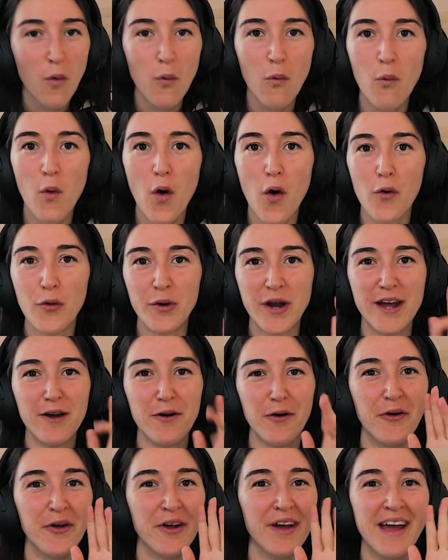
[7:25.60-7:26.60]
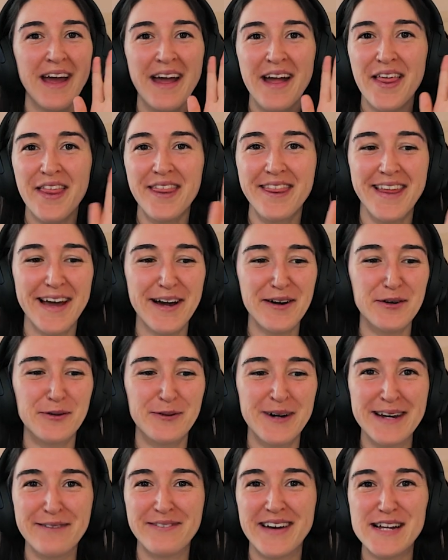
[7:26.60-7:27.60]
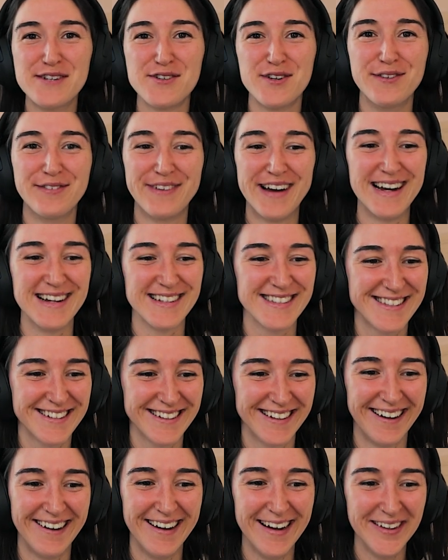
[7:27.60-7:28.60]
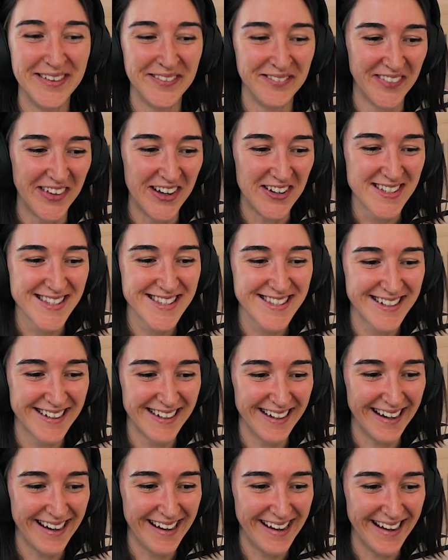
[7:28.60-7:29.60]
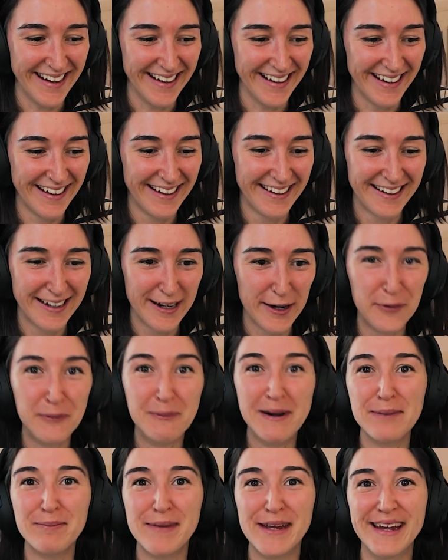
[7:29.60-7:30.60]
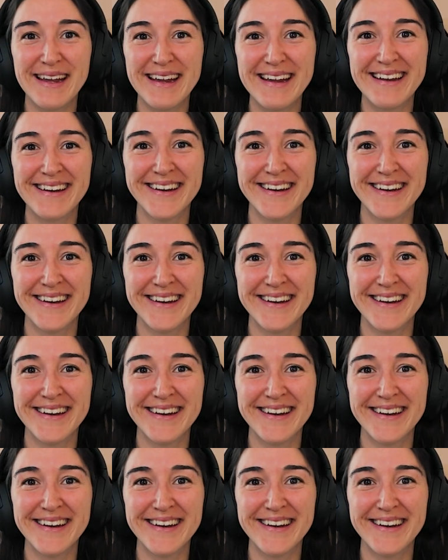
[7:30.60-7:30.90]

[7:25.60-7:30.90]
Wow, no. That went way too fast. I'm lost again. One minute in.